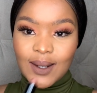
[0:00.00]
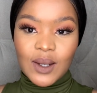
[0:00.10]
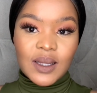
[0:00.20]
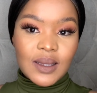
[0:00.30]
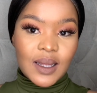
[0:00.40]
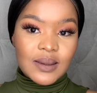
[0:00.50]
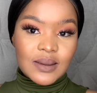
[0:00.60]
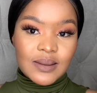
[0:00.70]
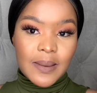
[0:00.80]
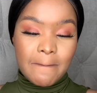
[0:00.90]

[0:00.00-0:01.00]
Look at that.